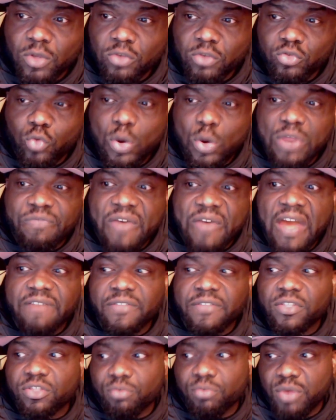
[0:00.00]
25
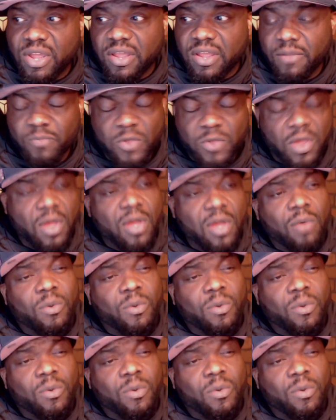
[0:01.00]
and 3 with